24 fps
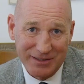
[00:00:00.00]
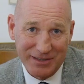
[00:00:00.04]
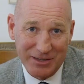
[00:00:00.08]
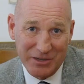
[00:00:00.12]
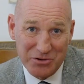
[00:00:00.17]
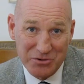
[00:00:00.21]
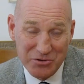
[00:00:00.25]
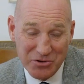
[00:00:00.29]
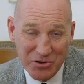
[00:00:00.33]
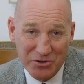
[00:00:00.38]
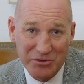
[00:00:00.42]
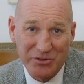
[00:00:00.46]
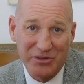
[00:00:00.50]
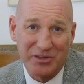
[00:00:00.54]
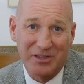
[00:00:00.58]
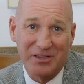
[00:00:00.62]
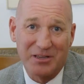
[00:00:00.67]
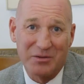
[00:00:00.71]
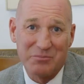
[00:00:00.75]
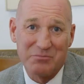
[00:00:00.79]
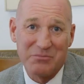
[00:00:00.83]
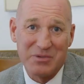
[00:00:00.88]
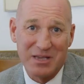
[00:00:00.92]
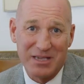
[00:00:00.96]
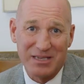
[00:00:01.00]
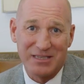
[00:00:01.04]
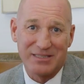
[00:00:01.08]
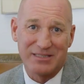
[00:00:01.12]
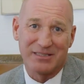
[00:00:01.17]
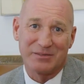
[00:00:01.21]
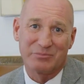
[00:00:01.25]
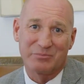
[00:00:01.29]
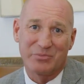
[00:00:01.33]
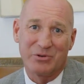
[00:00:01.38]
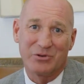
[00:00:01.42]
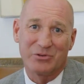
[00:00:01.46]
Another
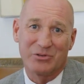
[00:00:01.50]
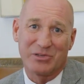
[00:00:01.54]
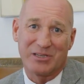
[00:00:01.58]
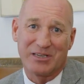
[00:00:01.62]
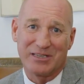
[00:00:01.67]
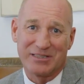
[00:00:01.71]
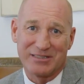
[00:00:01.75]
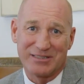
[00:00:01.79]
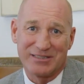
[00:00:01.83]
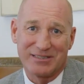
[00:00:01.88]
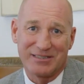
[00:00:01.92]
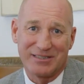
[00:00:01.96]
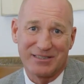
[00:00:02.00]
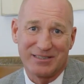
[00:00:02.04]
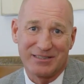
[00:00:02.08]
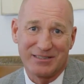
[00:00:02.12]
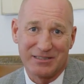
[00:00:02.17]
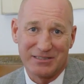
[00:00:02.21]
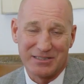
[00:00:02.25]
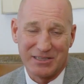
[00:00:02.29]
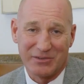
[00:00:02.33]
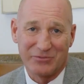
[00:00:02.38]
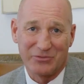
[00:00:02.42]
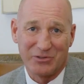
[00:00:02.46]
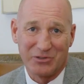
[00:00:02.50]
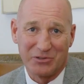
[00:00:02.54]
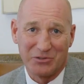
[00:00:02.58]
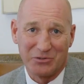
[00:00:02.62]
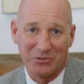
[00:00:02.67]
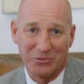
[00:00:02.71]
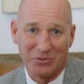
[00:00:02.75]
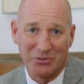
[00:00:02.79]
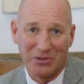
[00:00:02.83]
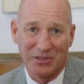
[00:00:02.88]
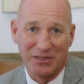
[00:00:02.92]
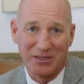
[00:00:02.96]
amazing podcast this
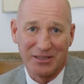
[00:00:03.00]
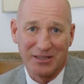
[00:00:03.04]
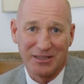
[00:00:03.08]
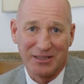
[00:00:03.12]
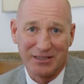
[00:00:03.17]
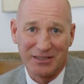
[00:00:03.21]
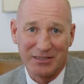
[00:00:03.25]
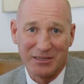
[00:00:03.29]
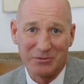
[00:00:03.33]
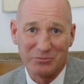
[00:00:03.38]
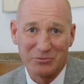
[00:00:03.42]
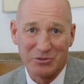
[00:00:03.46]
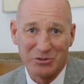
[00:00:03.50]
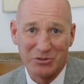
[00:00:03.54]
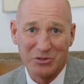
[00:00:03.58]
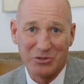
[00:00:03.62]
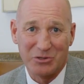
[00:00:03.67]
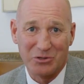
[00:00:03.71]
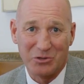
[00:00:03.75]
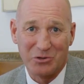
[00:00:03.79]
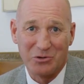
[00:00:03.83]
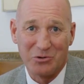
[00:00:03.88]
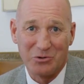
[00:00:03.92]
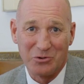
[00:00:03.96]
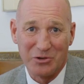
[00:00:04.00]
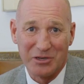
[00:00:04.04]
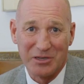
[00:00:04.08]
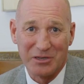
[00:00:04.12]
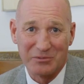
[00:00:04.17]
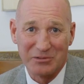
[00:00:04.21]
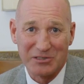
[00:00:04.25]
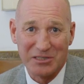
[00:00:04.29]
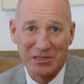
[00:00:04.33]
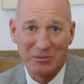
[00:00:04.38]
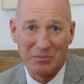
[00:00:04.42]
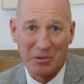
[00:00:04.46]
afternoon, and I'm just going to go away
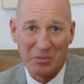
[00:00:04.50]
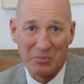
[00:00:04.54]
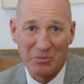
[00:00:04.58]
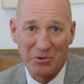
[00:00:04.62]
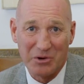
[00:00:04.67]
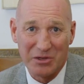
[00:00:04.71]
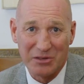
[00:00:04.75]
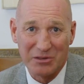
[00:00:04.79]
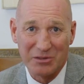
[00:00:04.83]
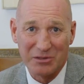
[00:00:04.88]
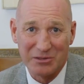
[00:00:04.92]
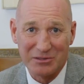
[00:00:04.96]
and take my breath.